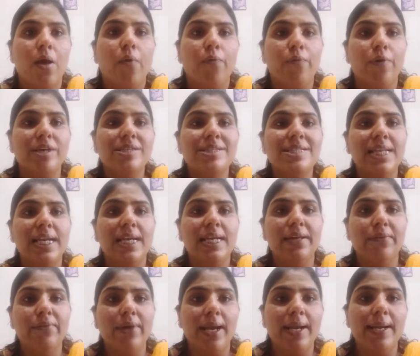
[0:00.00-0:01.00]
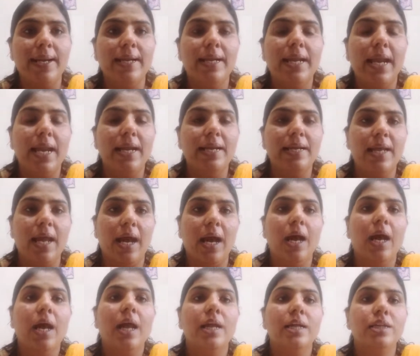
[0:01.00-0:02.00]
First they divided India
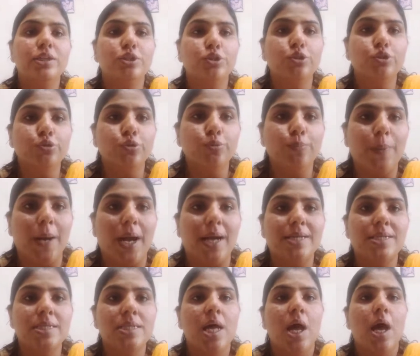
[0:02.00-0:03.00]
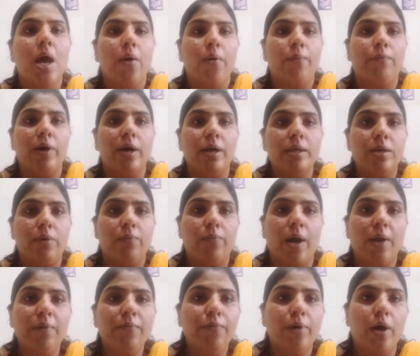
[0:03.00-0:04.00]
into two parts,
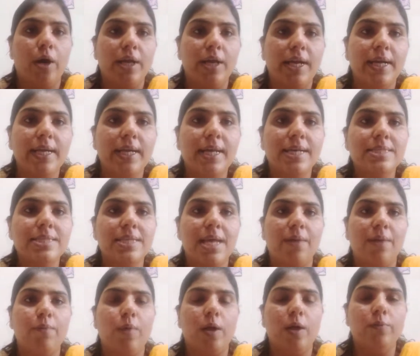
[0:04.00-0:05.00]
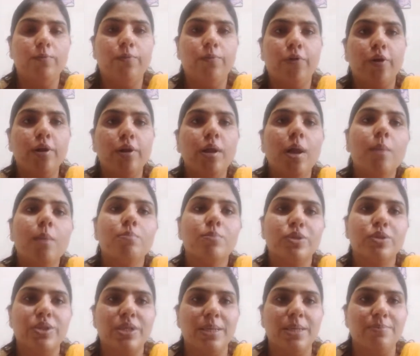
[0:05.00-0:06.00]
one for Indians and one for
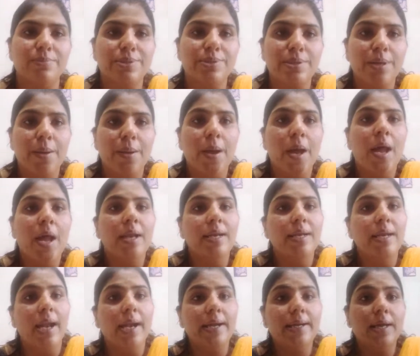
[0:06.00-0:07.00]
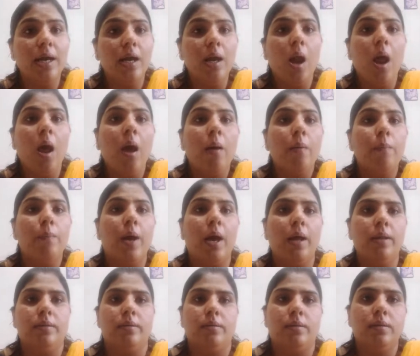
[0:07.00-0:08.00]
Muslims. Later the